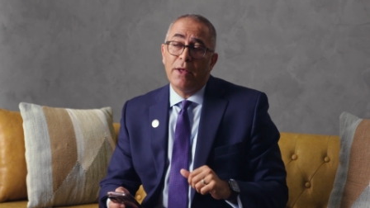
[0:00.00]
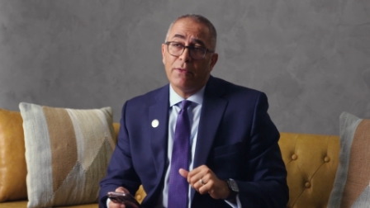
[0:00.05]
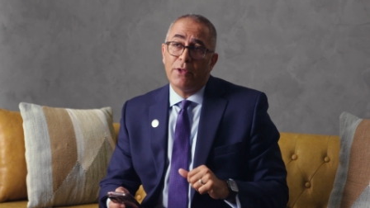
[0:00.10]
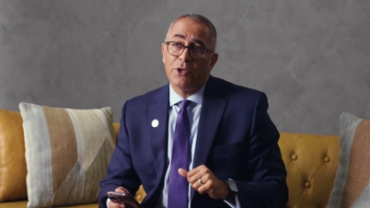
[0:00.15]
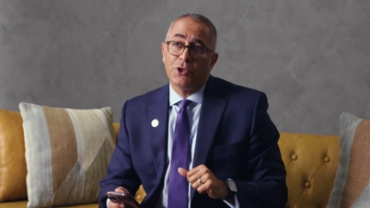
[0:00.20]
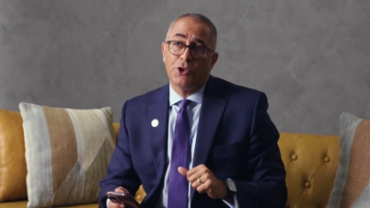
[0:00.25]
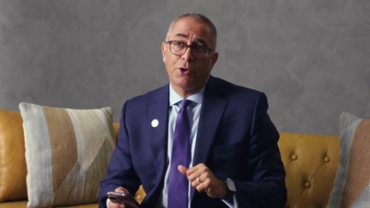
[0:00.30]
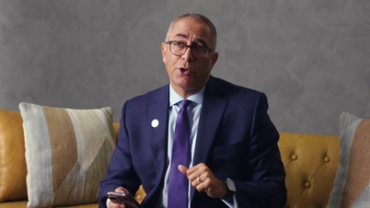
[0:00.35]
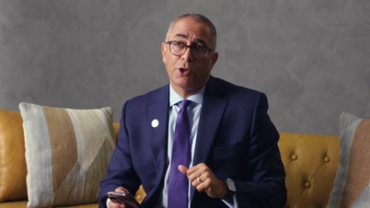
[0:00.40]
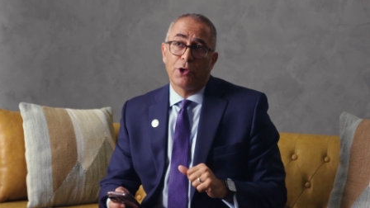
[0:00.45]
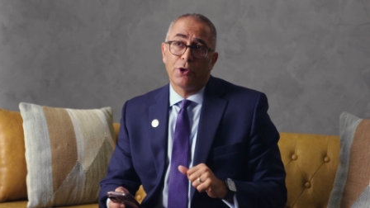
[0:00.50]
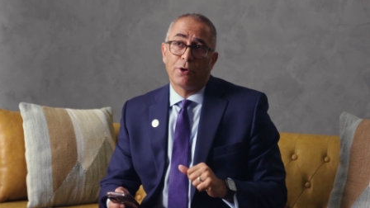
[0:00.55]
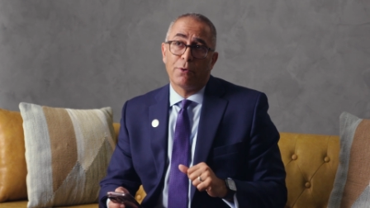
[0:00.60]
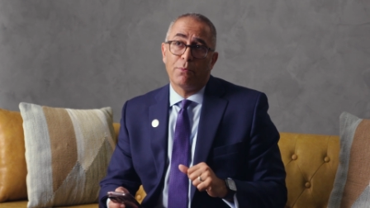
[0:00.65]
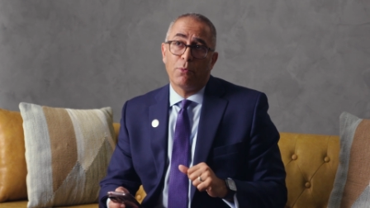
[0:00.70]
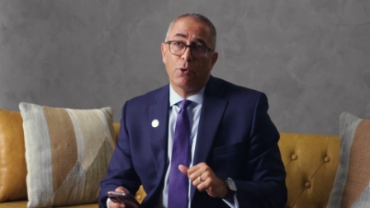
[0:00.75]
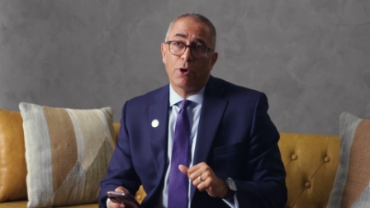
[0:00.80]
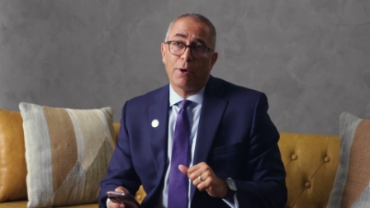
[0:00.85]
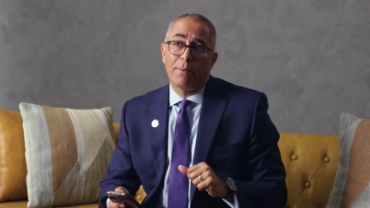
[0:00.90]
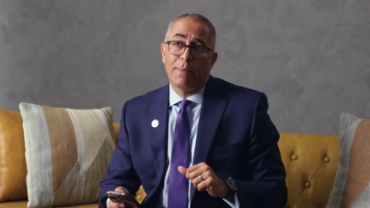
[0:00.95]
that you can
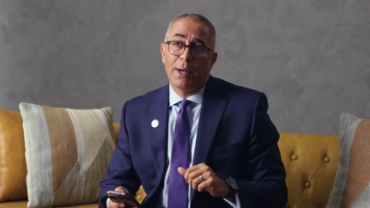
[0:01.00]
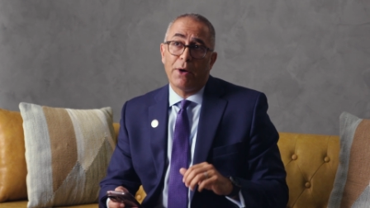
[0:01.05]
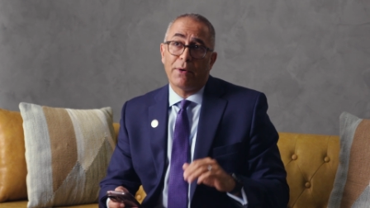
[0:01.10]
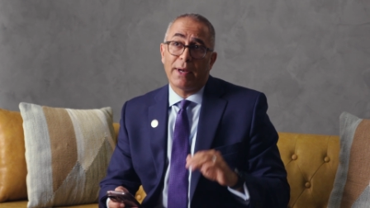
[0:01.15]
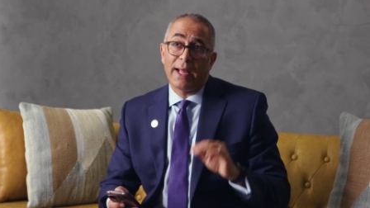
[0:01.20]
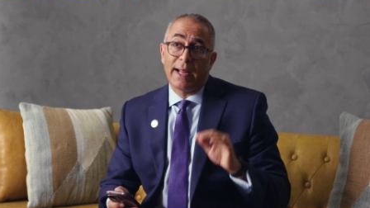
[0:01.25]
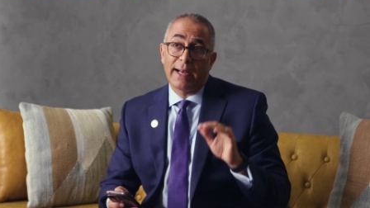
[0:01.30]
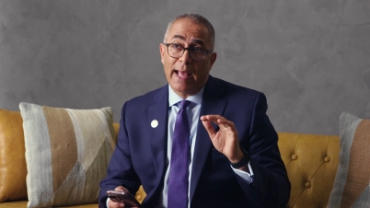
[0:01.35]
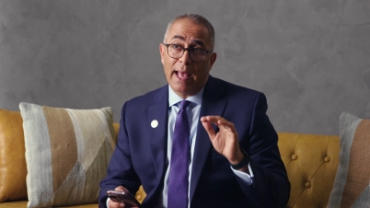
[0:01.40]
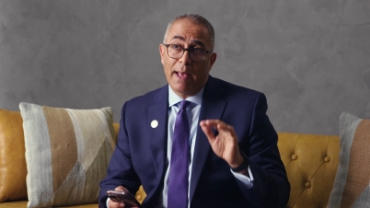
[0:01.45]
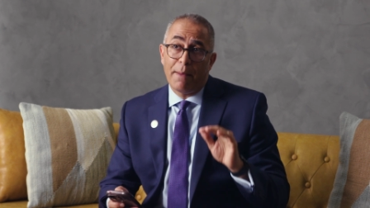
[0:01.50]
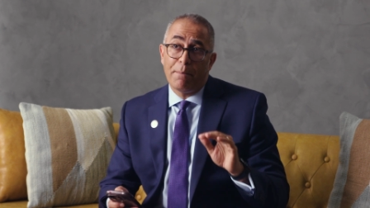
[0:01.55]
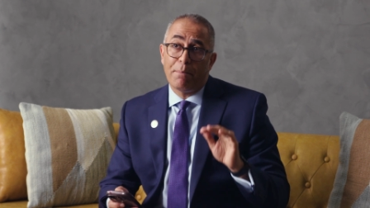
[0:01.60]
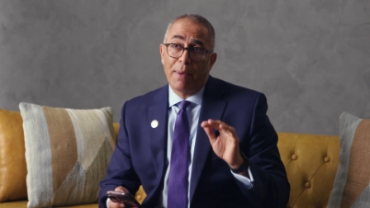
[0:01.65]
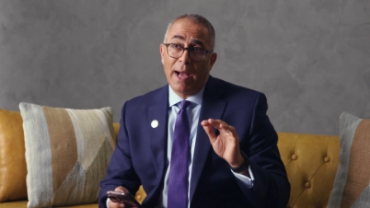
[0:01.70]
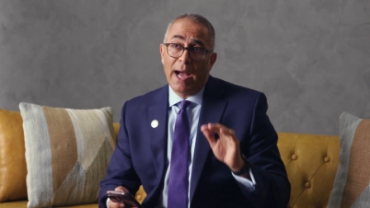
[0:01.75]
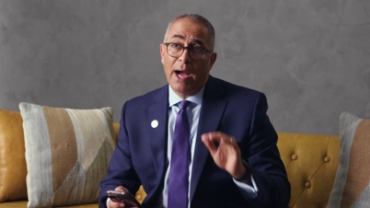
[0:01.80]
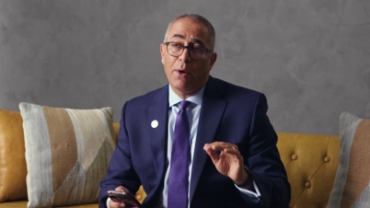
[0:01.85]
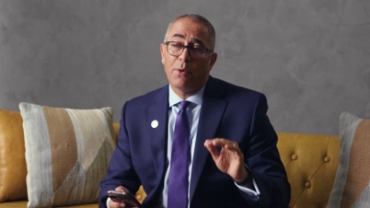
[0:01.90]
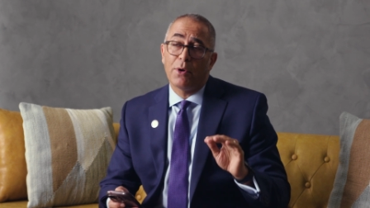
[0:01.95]
learn more about at
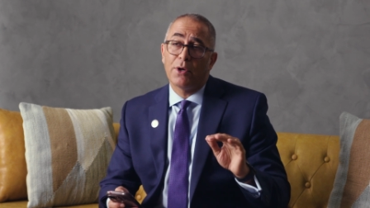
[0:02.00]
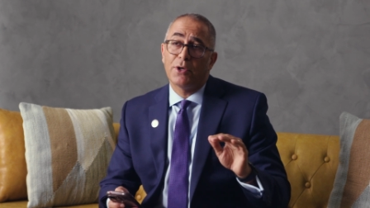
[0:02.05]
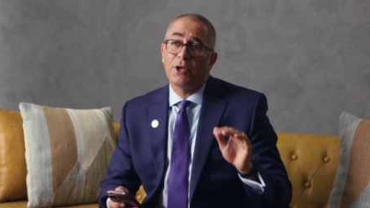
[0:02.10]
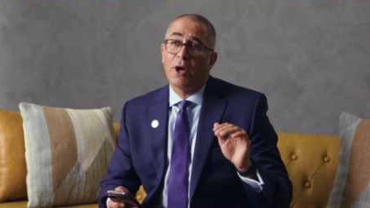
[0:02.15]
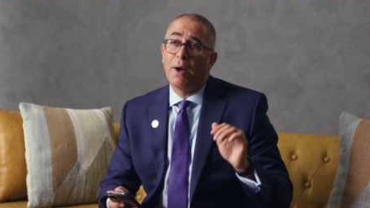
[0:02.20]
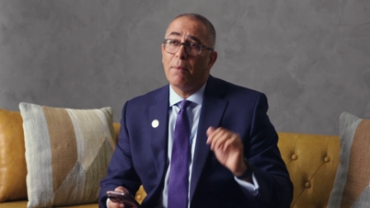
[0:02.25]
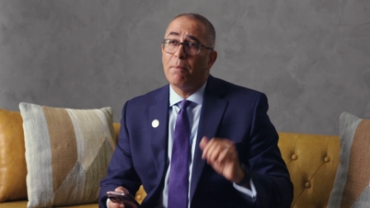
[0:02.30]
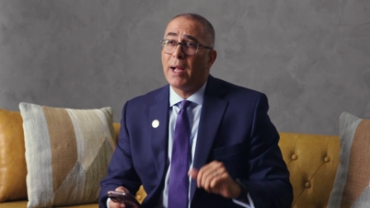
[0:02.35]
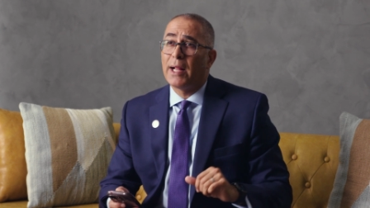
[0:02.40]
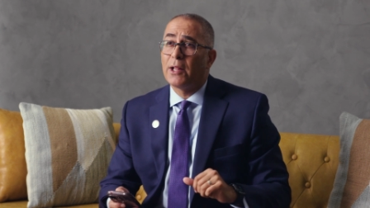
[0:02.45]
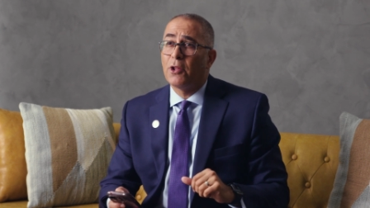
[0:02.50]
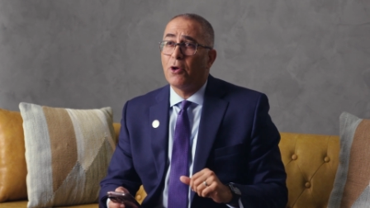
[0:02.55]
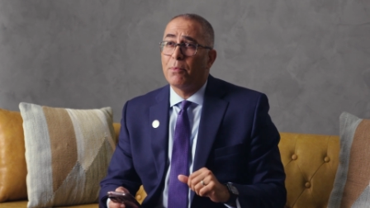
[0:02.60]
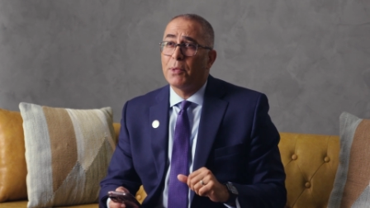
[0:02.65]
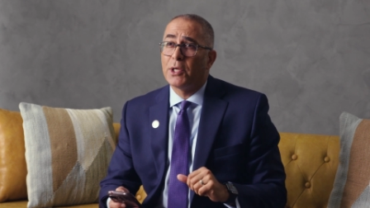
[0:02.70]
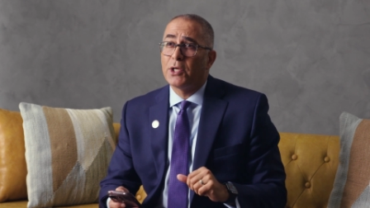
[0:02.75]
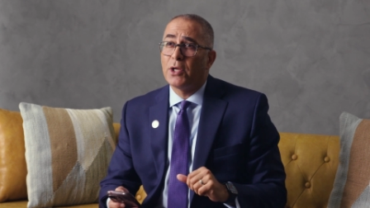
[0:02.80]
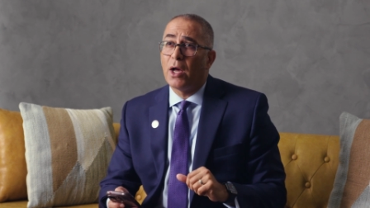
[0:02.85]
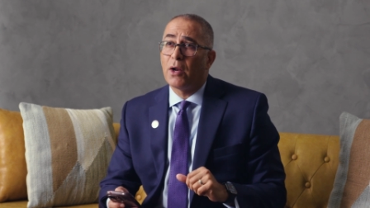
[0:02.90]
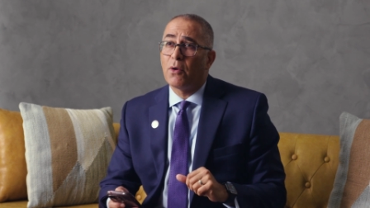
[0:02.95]

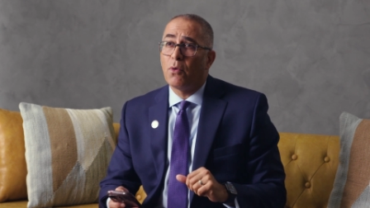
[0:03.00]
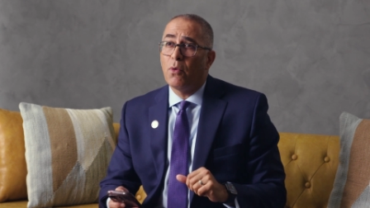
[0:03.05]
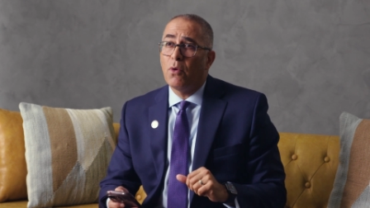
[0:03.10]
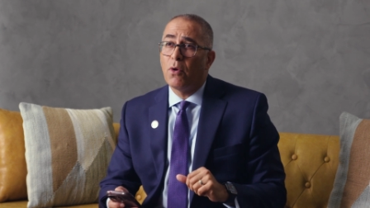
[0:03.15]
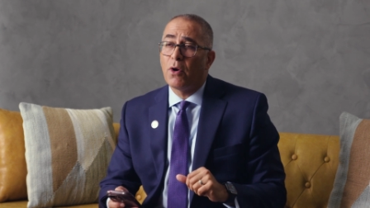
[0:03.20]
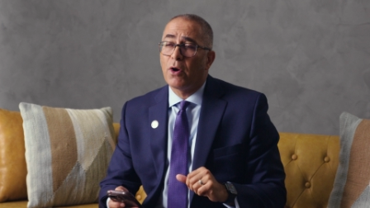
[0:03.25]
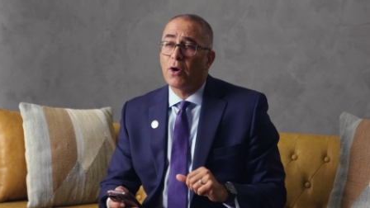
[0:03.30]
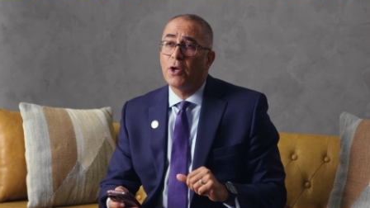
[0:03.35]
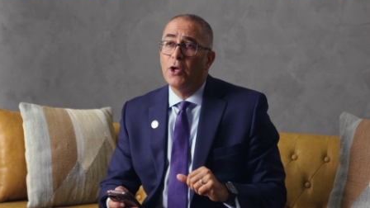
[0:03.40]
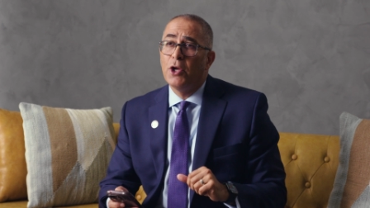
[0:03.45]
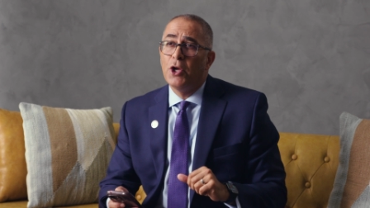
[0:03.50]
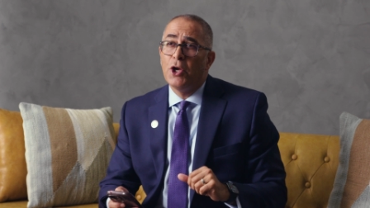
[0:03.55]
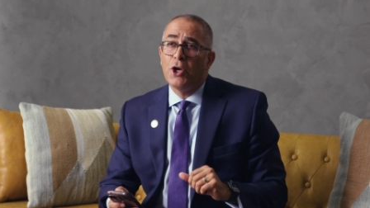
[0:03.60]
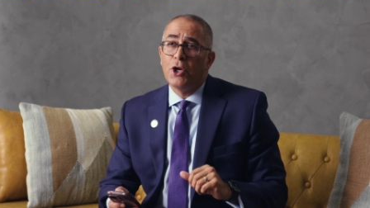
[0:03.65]
empower.myeloma.org